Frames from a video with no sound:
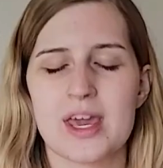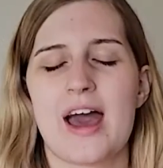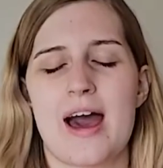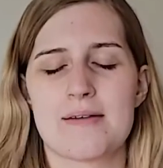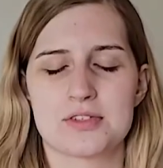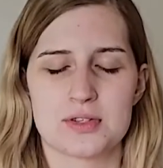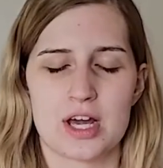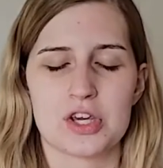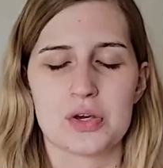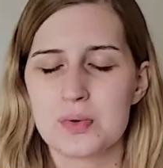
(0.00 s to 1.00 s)
we have so
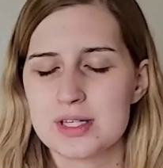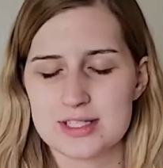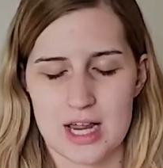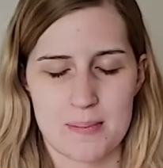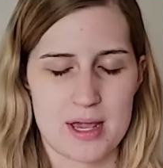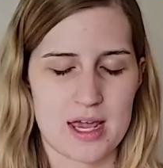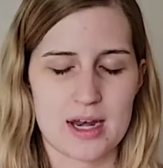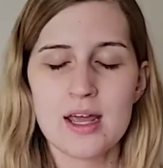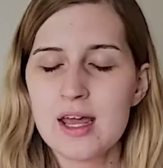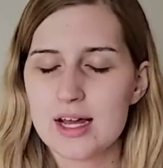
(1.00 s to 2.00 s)
that you can step
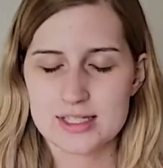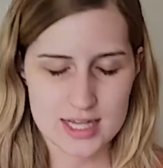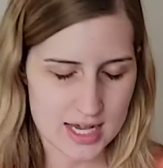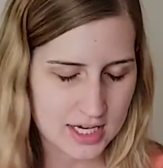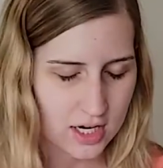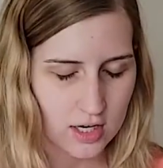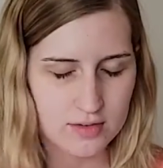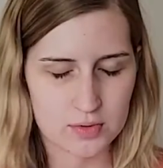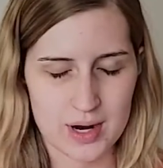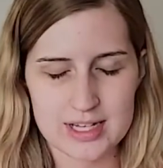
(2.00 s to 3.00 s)
in and take care
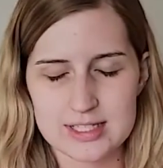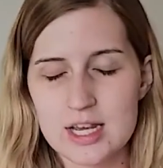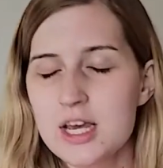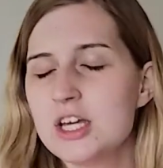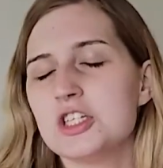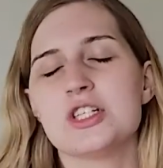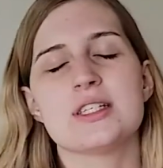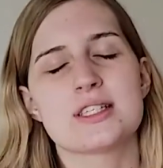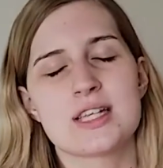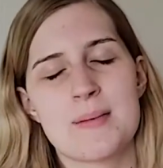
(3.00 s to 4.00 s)
of the rest. In
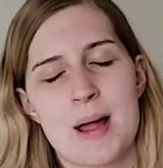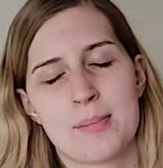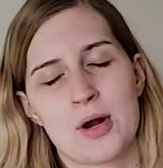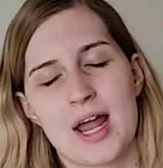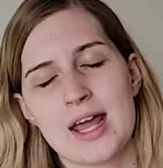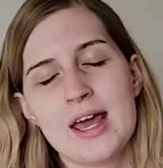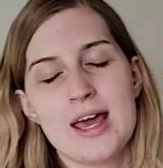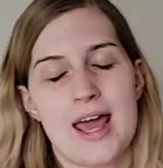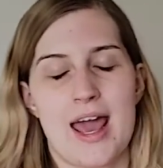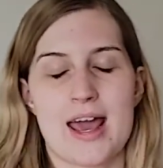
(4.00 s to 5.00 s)
Jesus' name I pray.
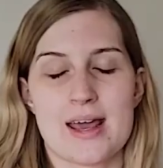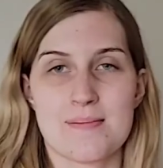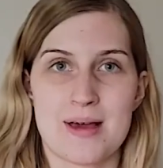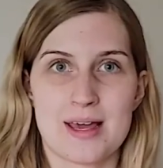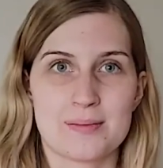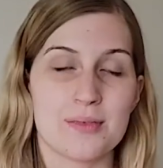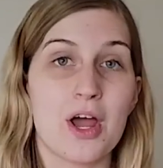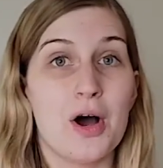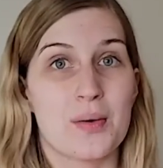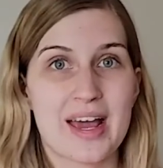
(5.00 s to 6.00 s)
Amen.
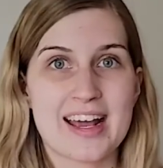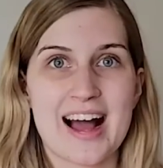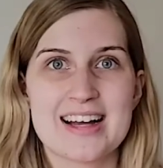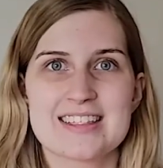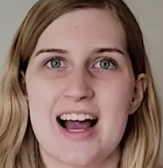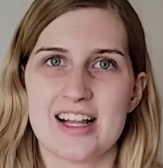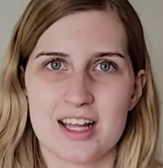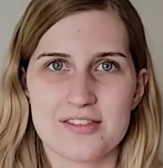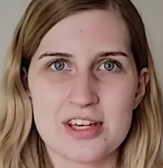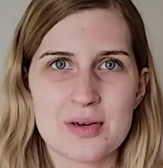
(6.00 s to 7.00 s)
Okay, guys, I
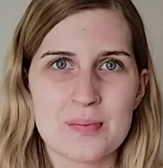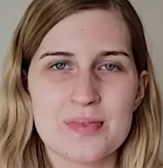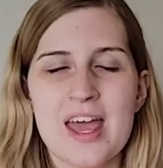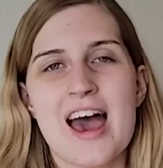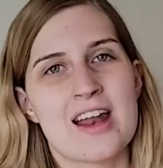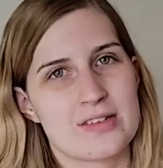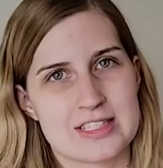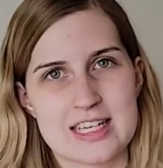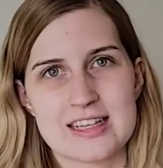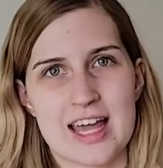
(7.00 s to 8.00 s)
love you, and I'll
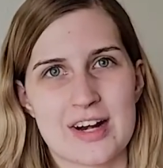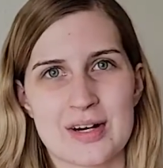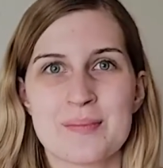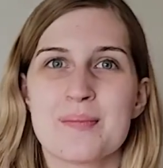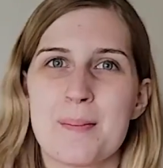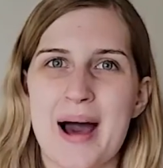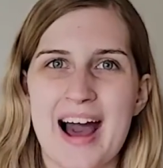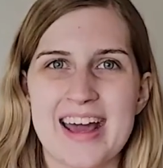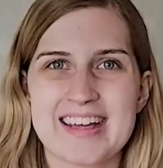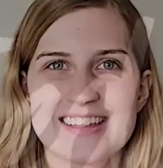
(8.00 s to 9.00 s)
see you later.
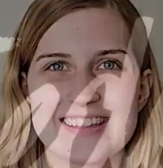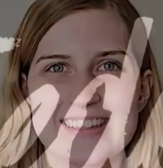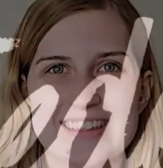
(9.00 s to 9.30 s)
Bye.